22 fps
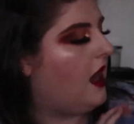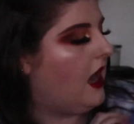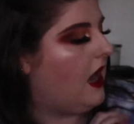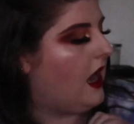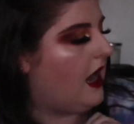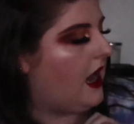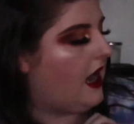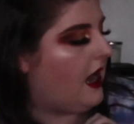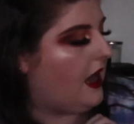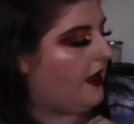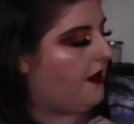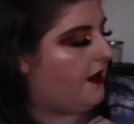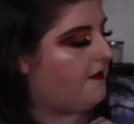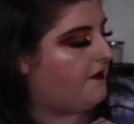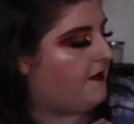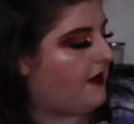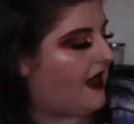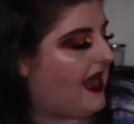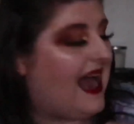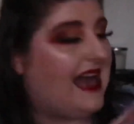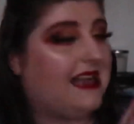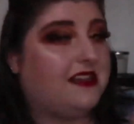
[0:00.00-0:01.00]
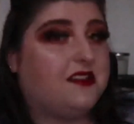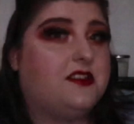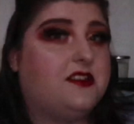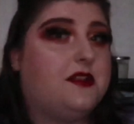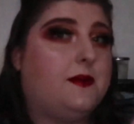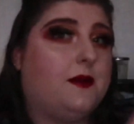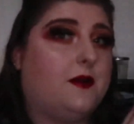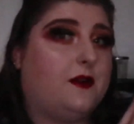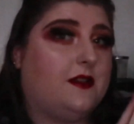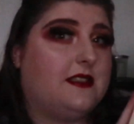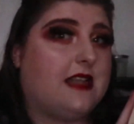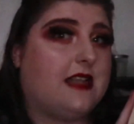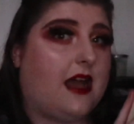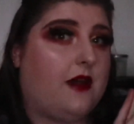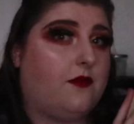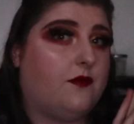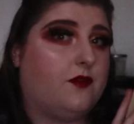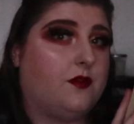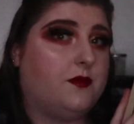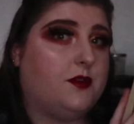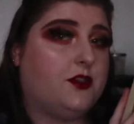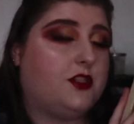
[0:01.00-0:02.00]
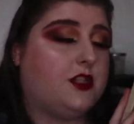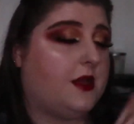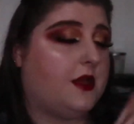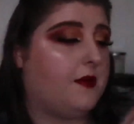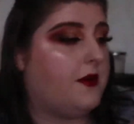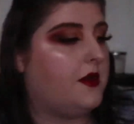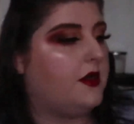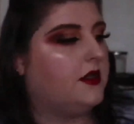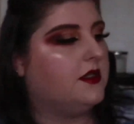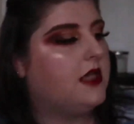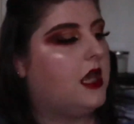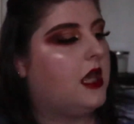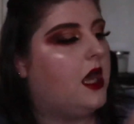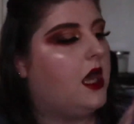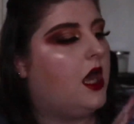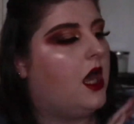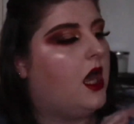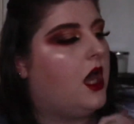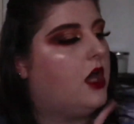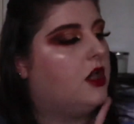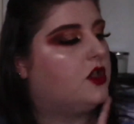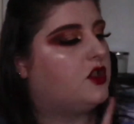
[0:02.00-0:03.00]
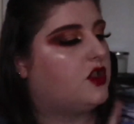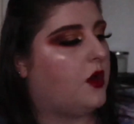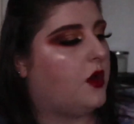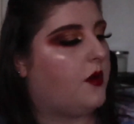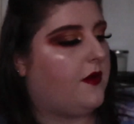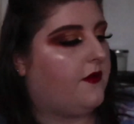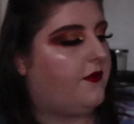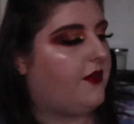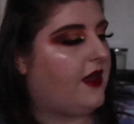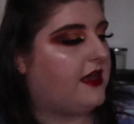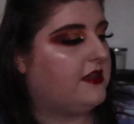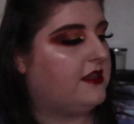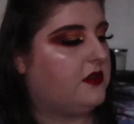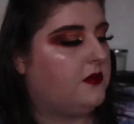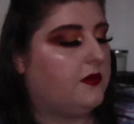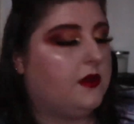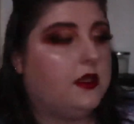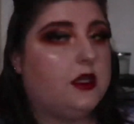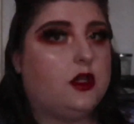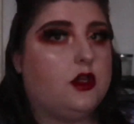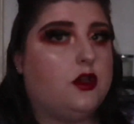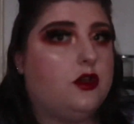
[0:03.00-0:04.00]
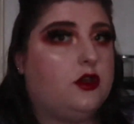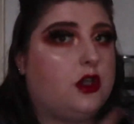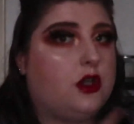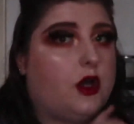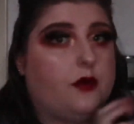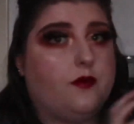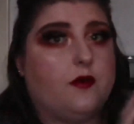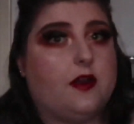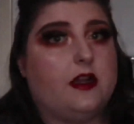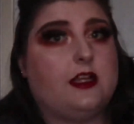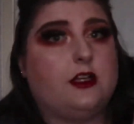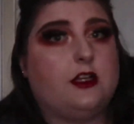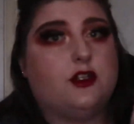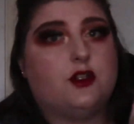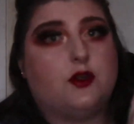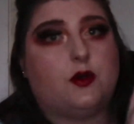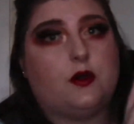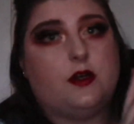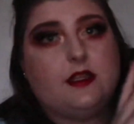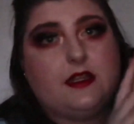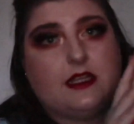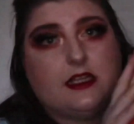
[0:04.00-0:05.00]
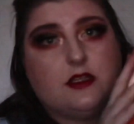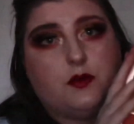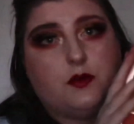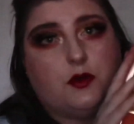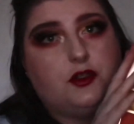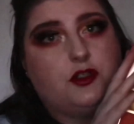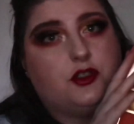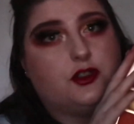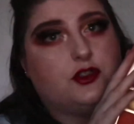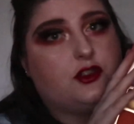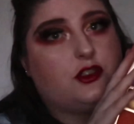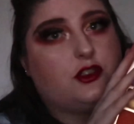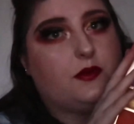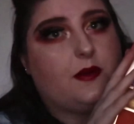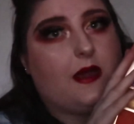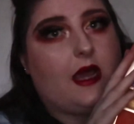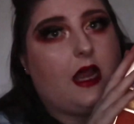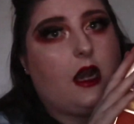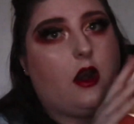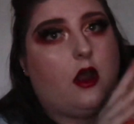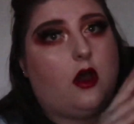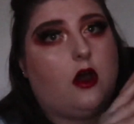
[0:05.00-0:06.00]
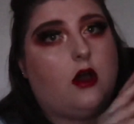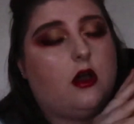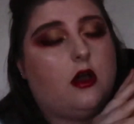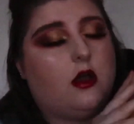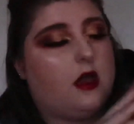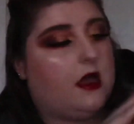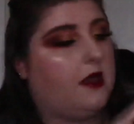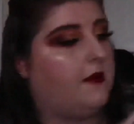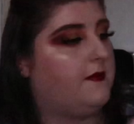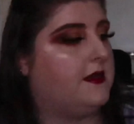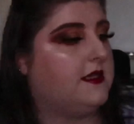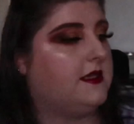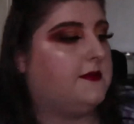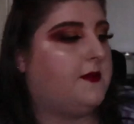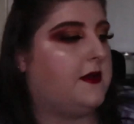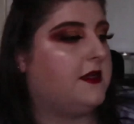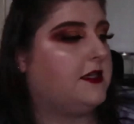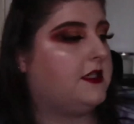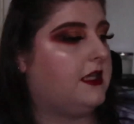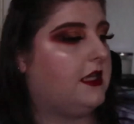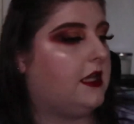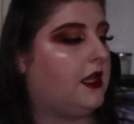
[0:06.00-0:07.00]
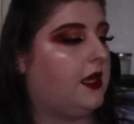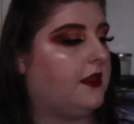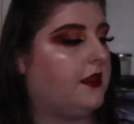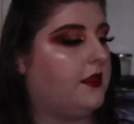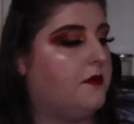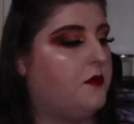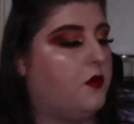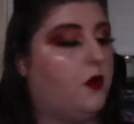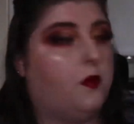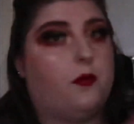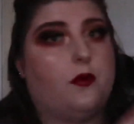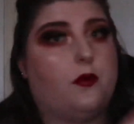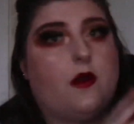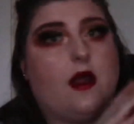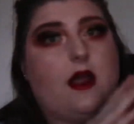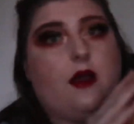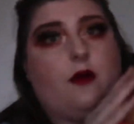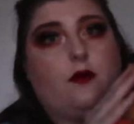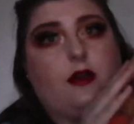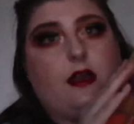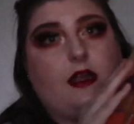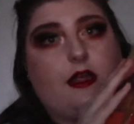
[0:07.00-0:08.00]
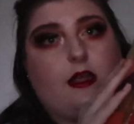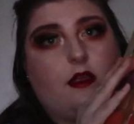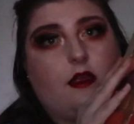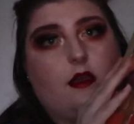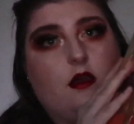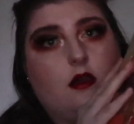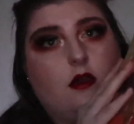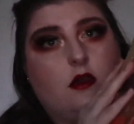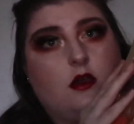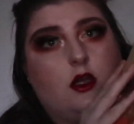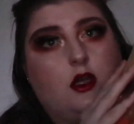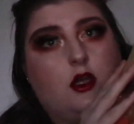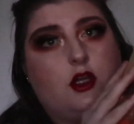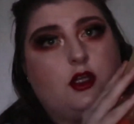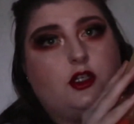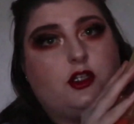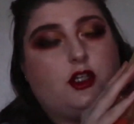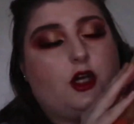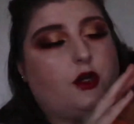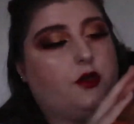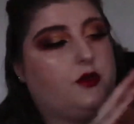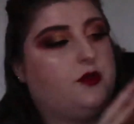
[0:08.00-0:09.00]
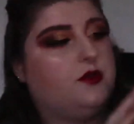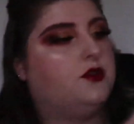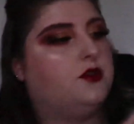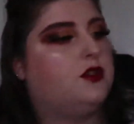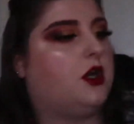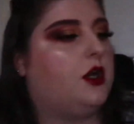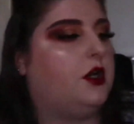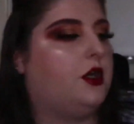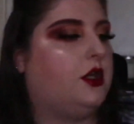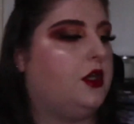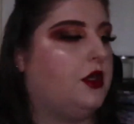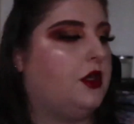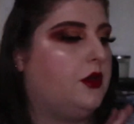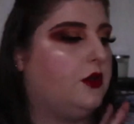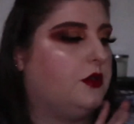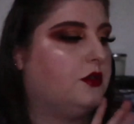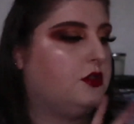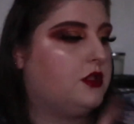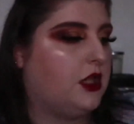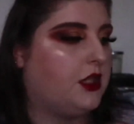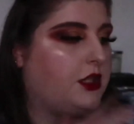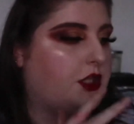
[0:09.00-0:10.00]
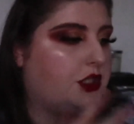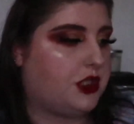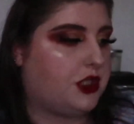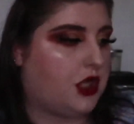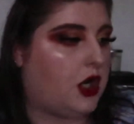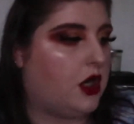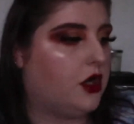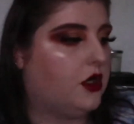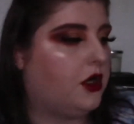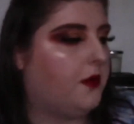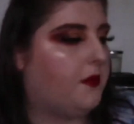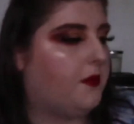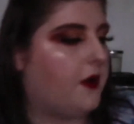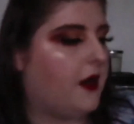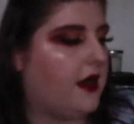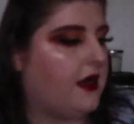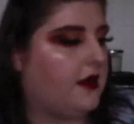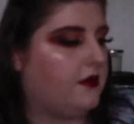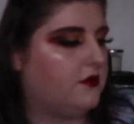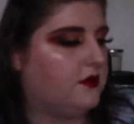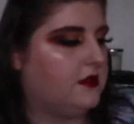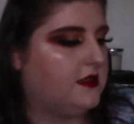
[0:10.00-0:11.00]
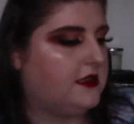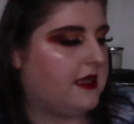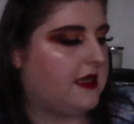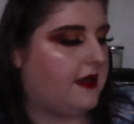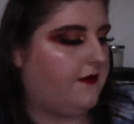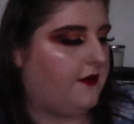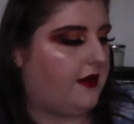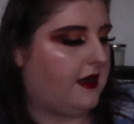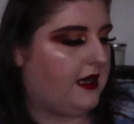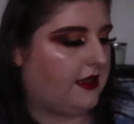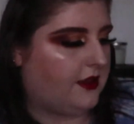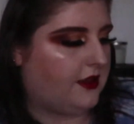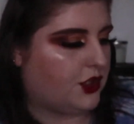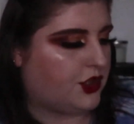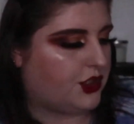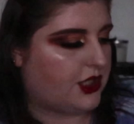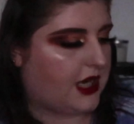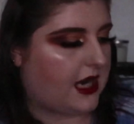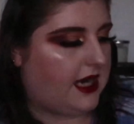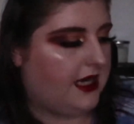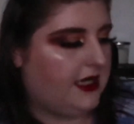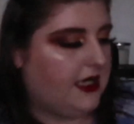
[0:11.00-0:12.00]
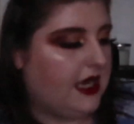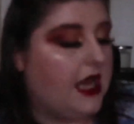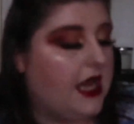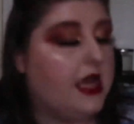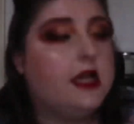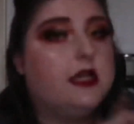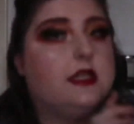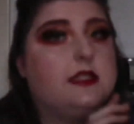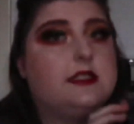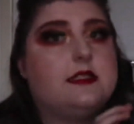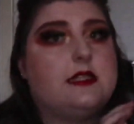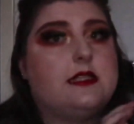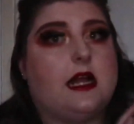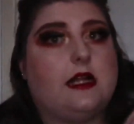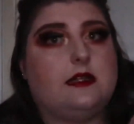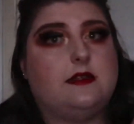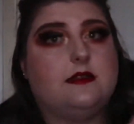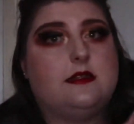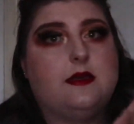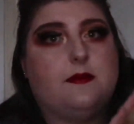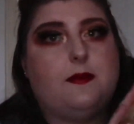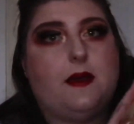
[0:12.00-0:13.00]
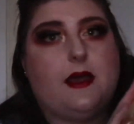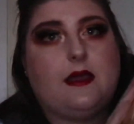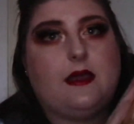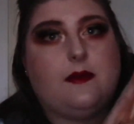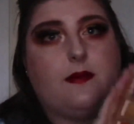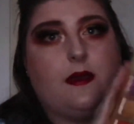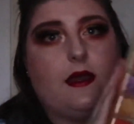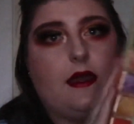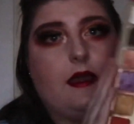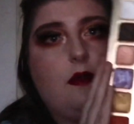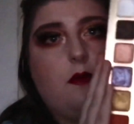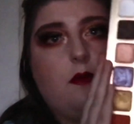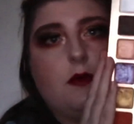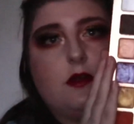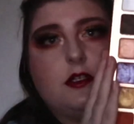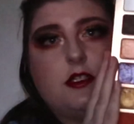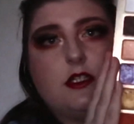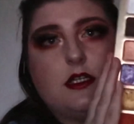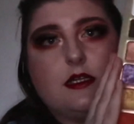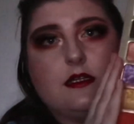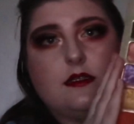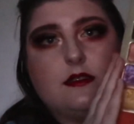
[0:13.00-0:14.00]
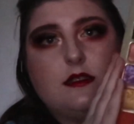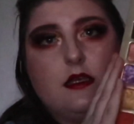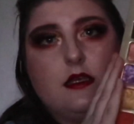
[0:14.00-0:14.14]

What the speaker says: and to be honest, and from the shimmers. So if that is something you don't really enjoy, this one does do it a lot, especially like the more browny tones I use, like the darker browns. Definitely the shade Santa Baby, which is